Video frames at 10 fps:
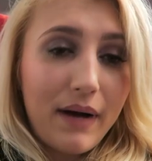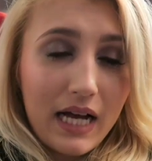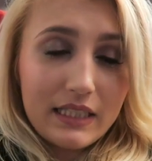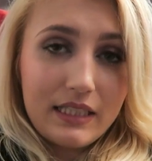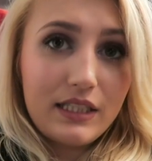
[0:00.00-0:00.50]

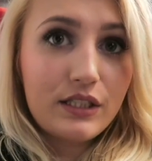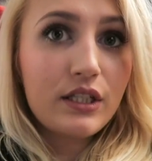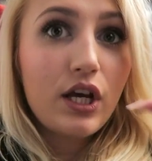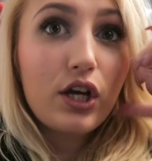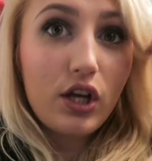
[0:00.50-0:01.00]
but
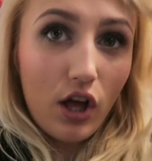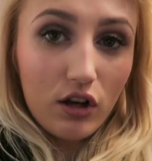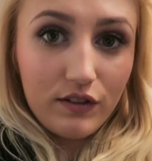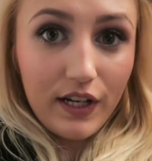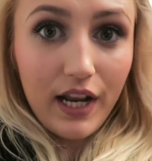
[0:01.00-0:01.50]

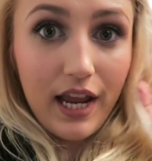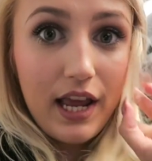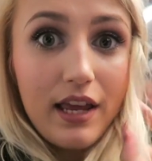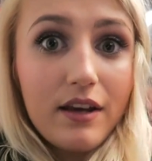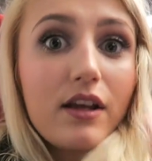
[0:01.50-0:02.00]

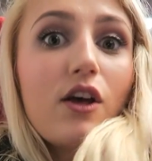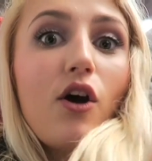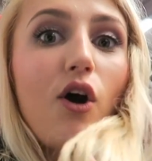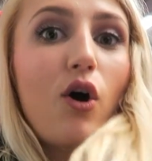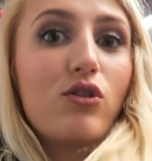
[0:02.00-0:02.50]
currently
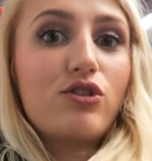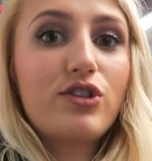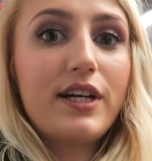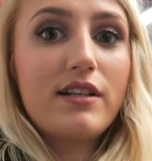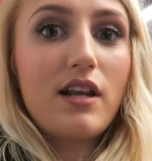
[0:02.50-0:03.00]
on the
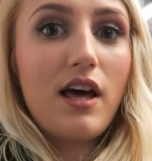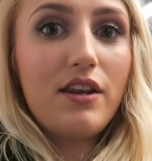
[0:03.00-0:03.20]
train to